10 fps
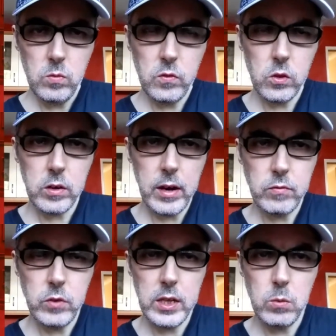
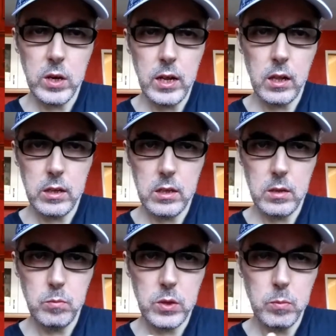photographed really well.
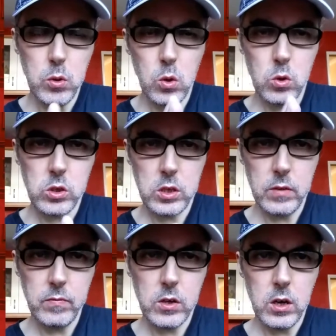The pose
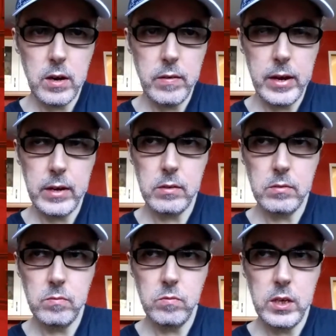they've got her in
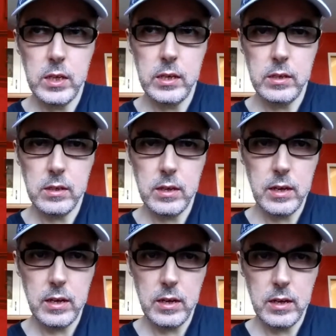really
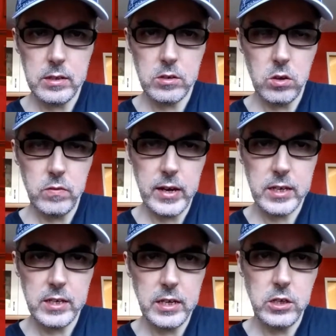sort of
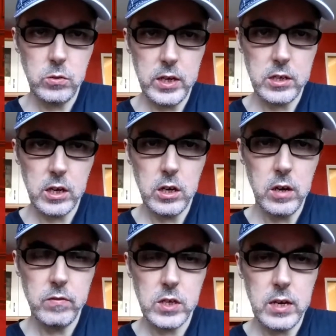accentuates her
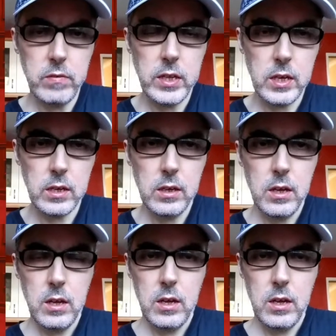curves and everything,